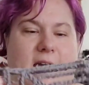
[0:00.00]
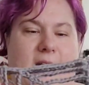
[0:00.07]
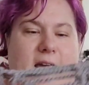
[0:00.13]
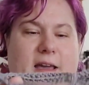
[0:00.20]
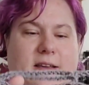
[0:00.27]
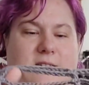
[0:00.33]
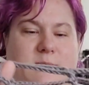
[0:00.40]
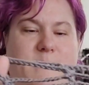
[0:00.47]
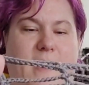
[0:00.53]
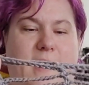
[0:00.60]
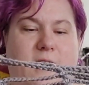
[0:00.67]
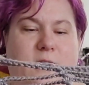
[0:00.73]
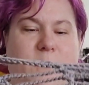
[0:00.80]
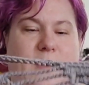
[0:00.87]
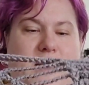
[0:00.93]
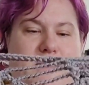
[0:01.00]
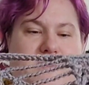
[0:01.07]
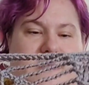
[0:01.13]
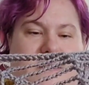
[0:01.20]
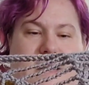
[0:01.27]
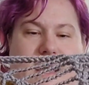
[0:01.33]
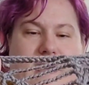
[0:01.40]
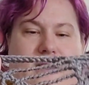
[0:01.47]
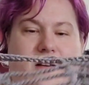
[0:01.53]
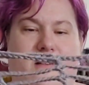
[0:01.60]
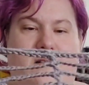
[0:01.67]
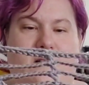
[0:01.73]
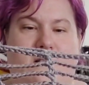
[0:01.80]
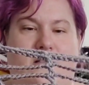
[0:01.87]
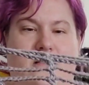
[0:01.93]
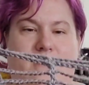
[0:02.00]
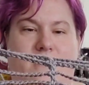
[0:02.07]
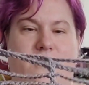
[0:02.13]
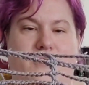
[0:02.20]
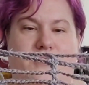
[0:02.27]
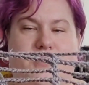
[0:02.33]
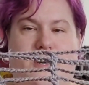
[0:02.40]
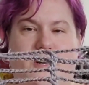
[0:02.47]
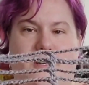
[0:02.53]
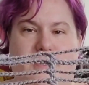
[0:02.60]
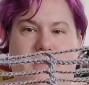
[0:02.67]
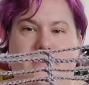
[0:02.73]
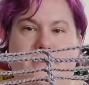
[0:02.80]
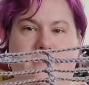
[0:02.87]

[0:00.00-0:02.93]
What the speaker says: a spider web style shirt.